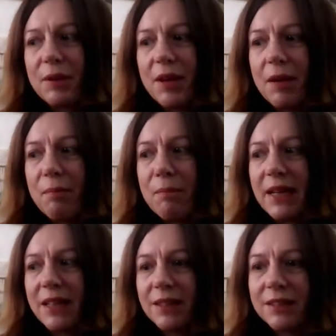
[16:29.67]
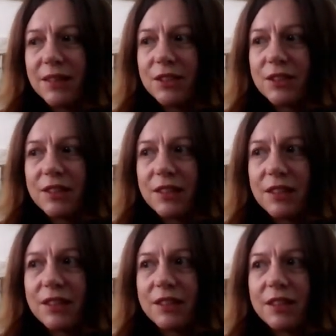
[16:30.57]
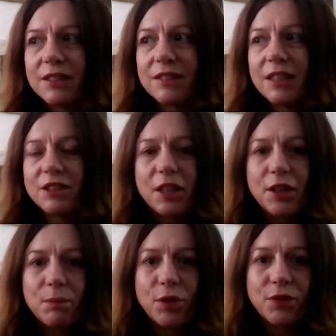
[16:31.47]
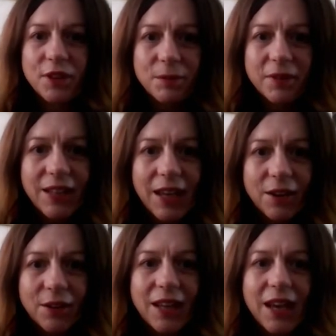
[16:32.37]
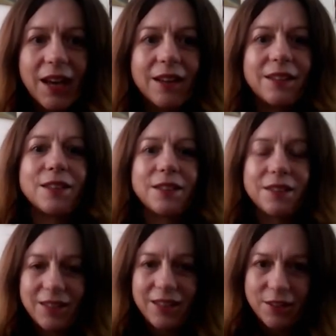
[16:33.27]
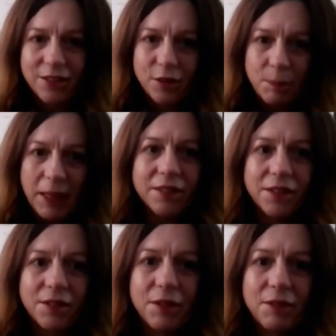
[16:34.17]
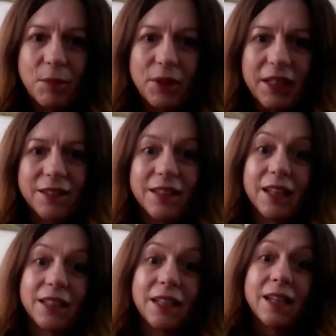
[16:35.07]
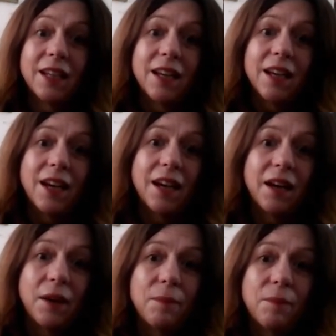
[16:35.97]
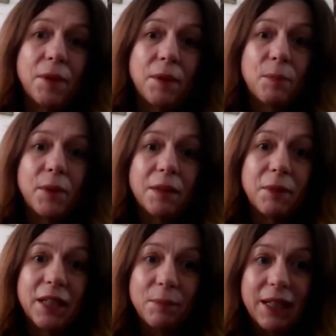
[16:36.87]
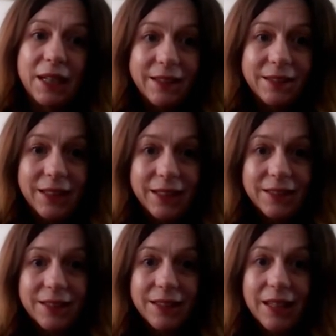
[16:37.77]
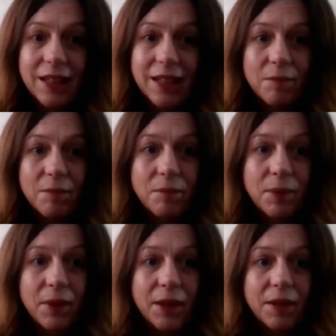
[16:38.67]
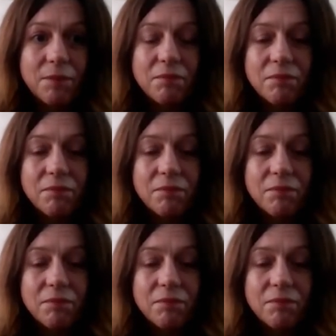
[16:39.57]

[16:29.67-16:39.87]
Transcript: making decisions that essentially only profit themselves and at the expense of everybody else, and people being manipulated by